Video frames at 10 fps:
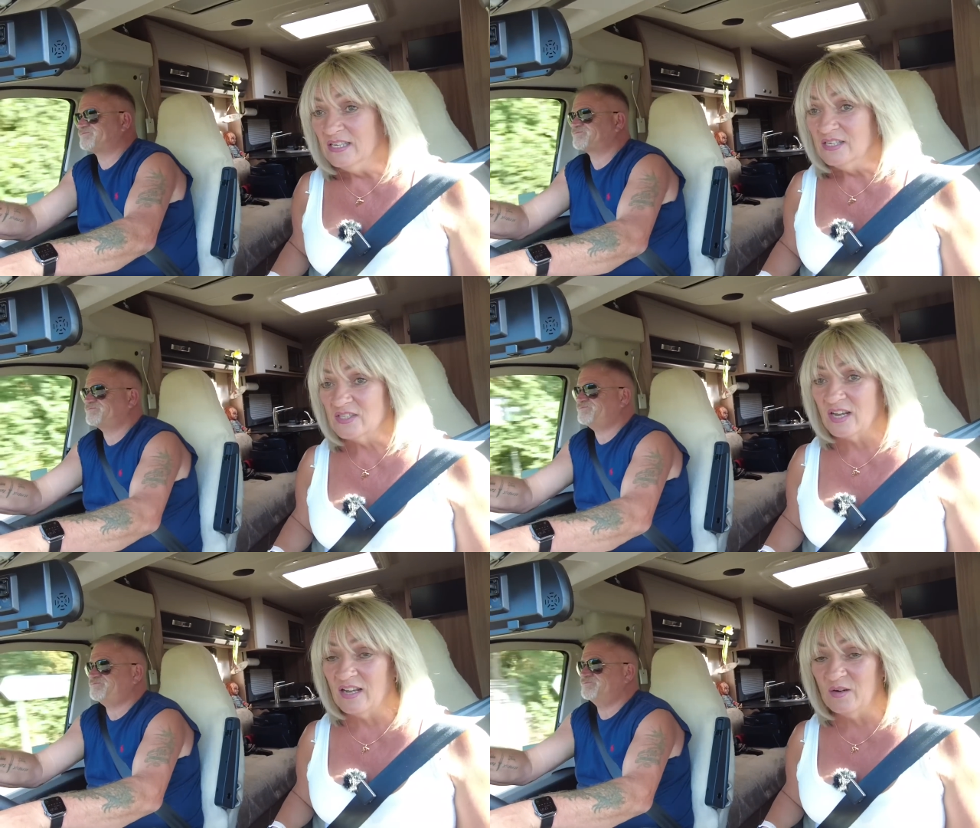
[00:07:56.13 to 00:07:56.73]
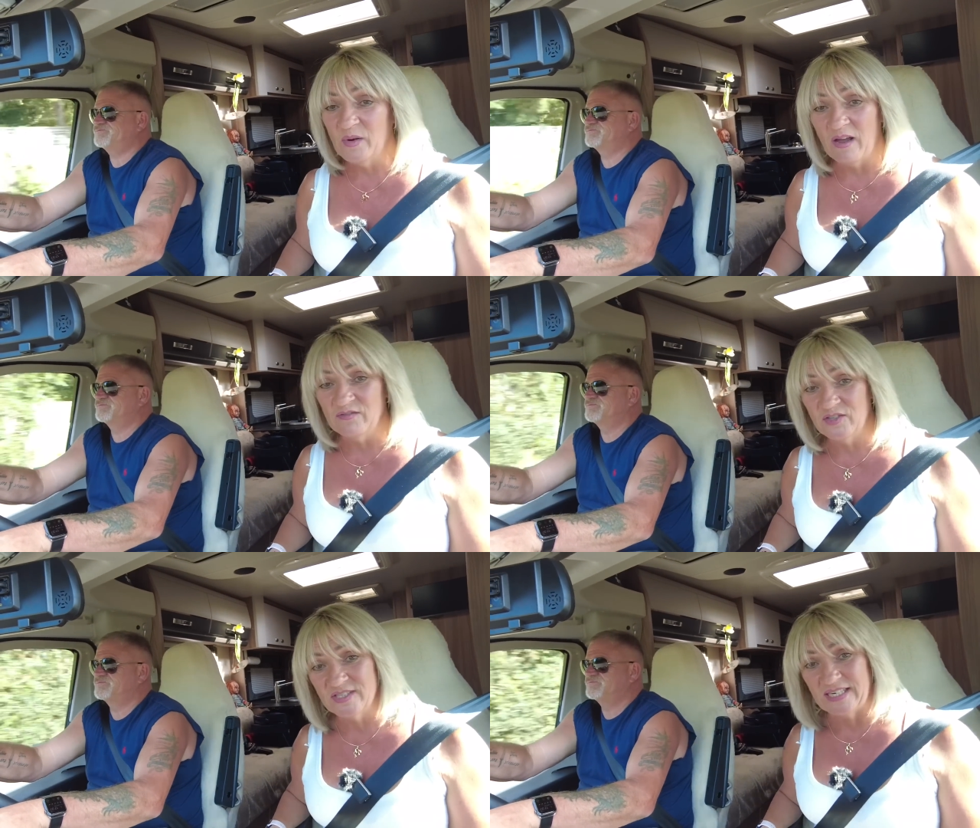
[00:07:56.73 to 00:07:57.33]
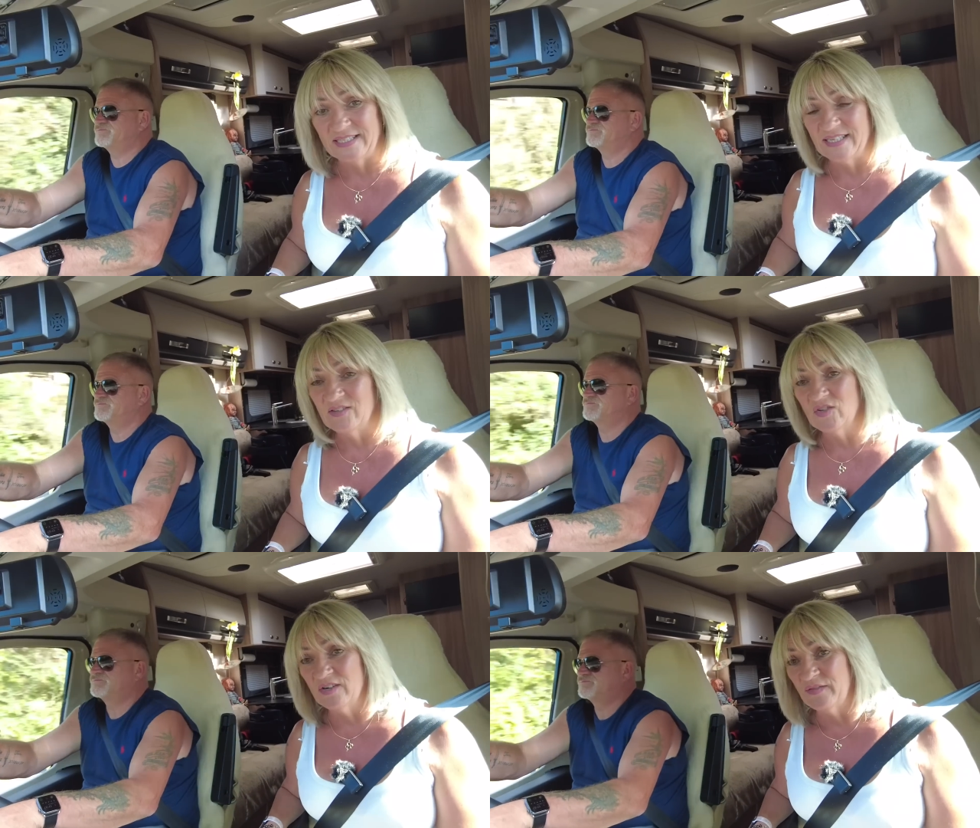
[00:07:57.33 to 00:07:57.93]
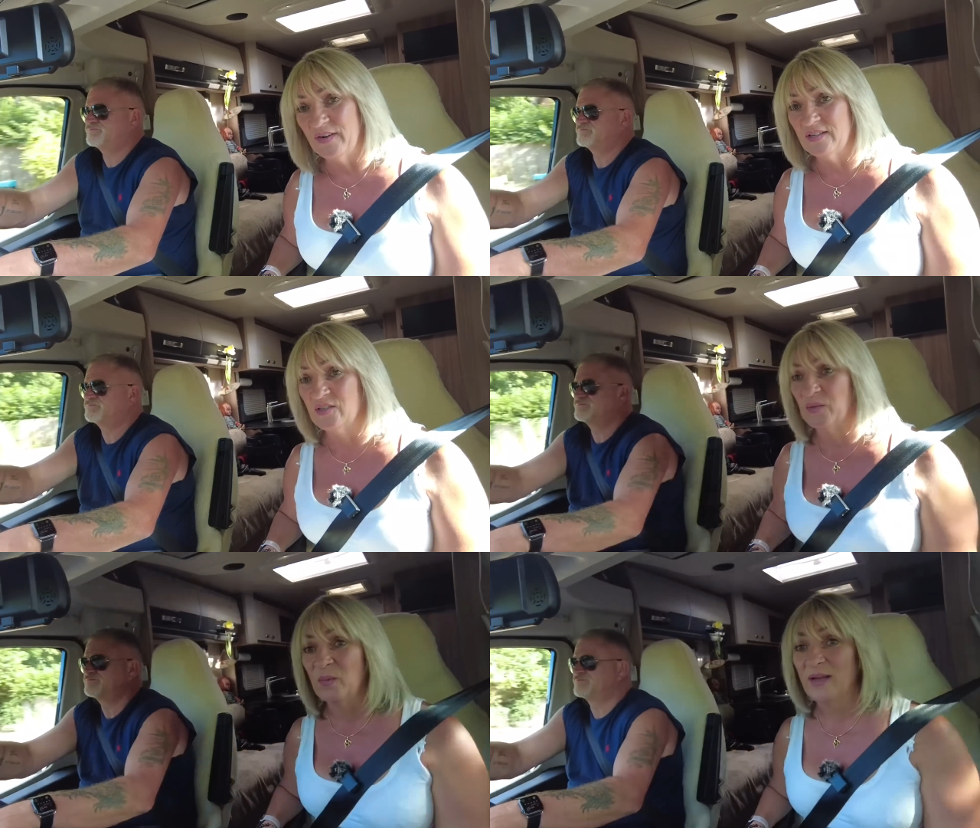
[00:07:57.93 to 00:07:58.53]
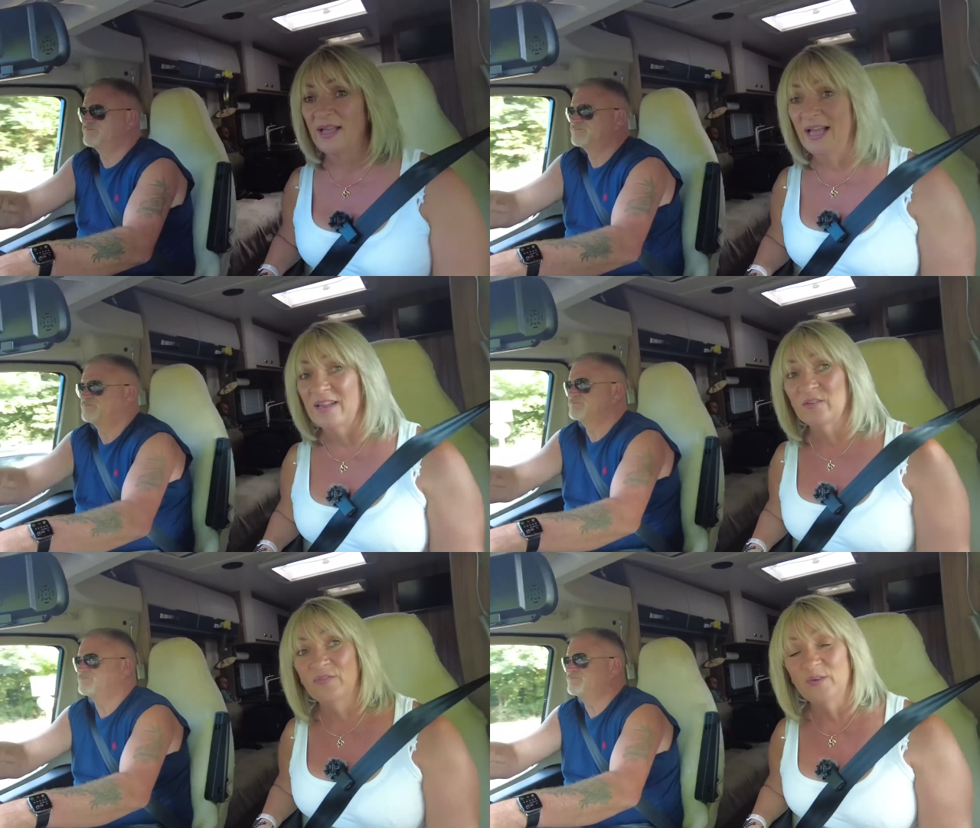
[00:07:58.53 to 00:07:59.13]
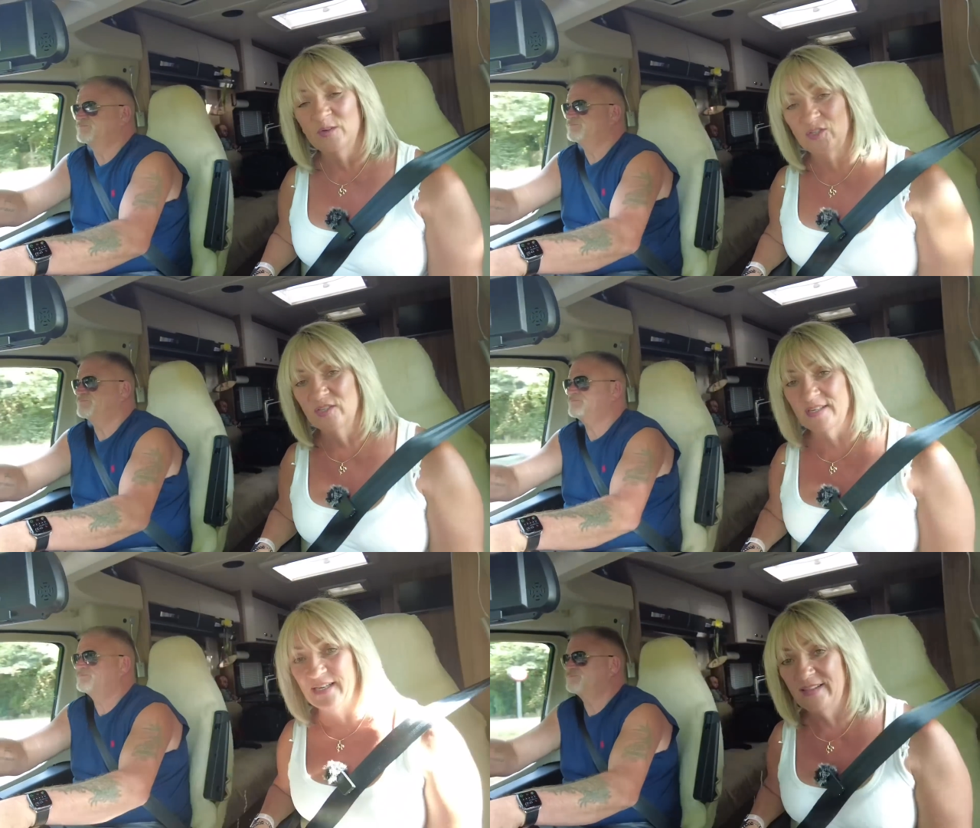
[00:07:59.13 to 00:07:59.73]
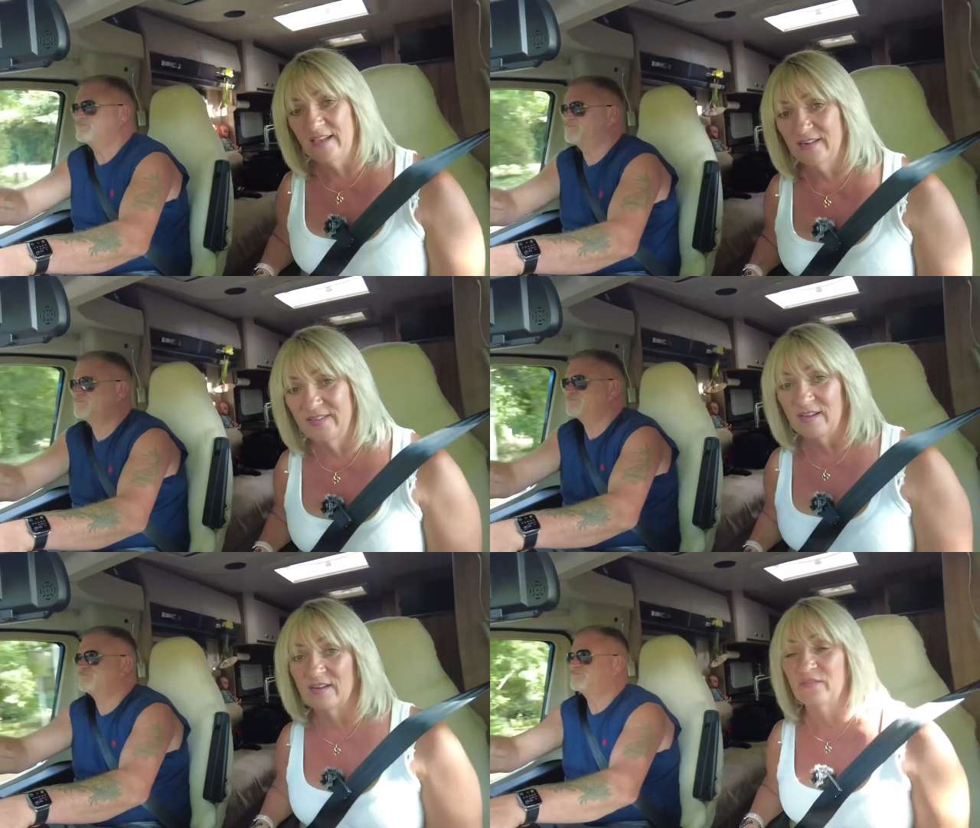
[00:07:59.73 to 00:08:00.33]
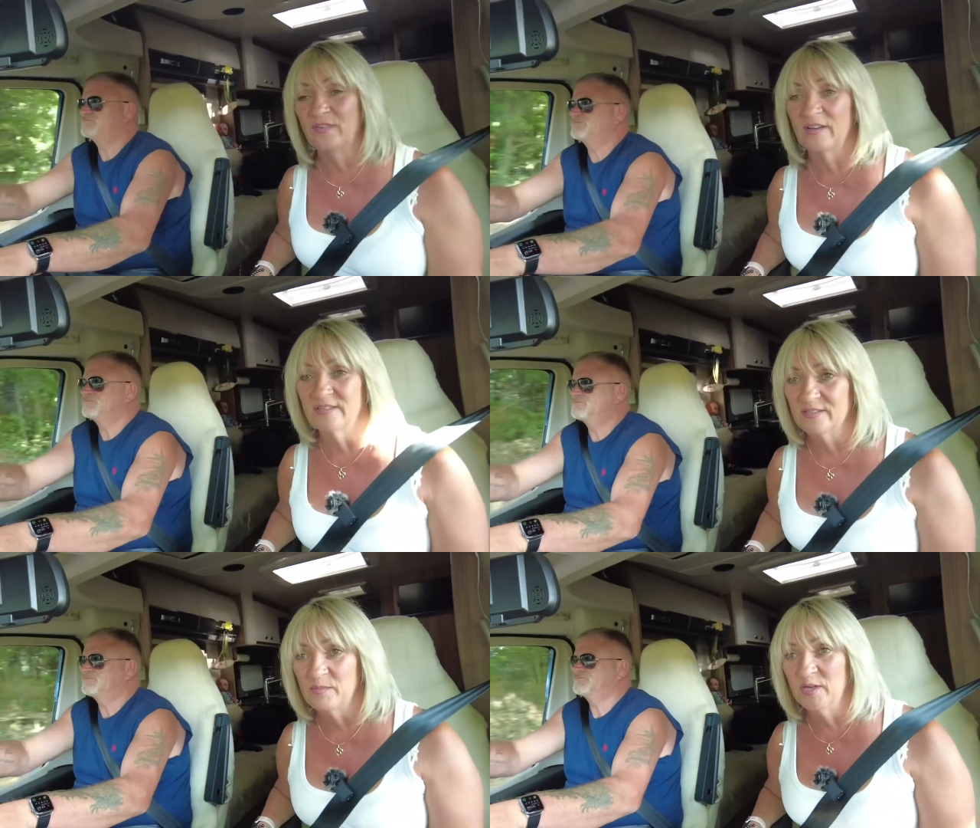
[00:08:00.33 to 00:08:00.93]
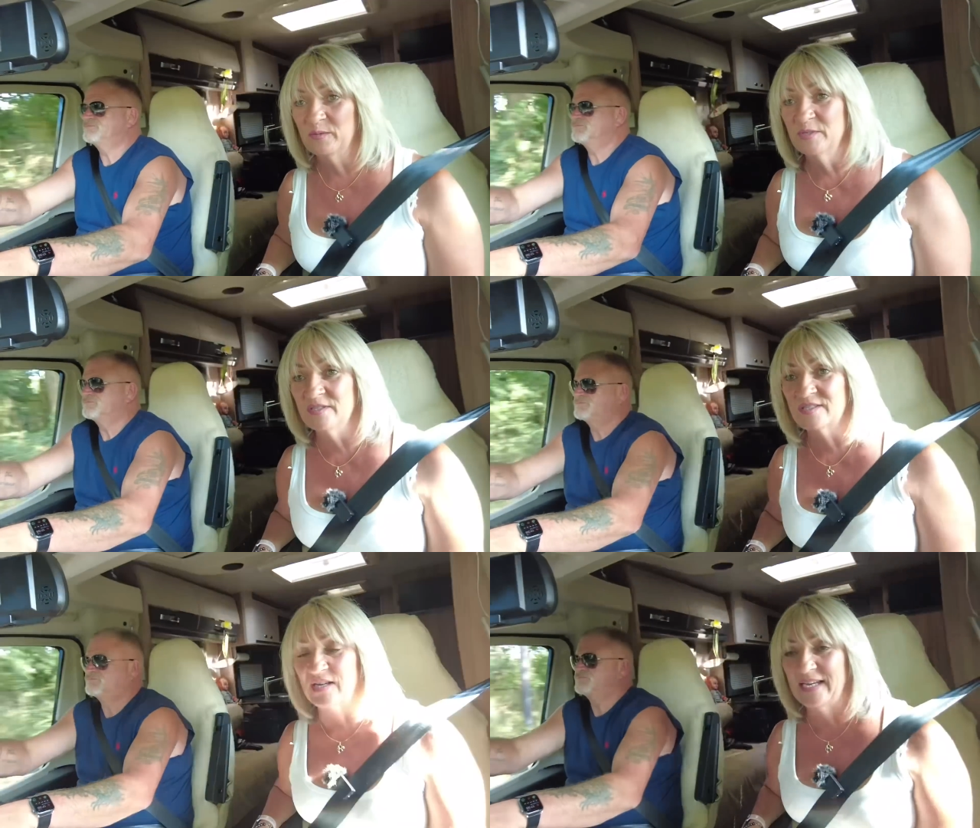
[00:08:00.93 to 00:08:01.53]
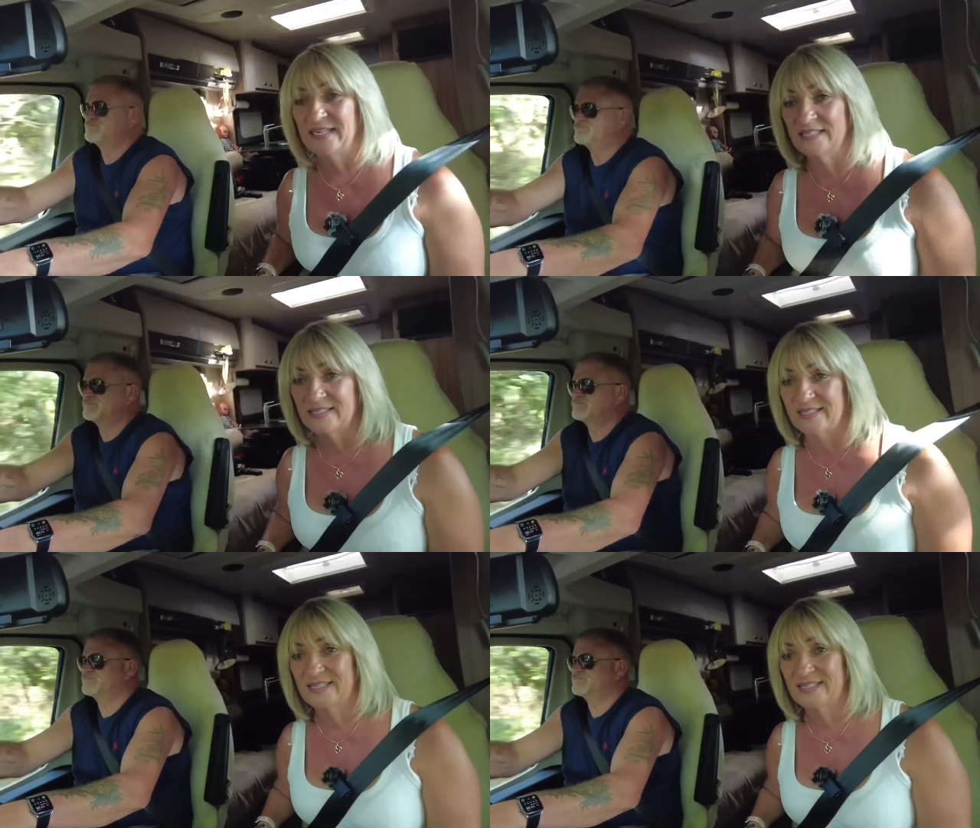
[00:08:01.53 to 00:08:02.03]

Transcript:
Speaker 1: So we, I've just sat down trying to find somewhere, and unfortunately, the only thing I could find at the moment is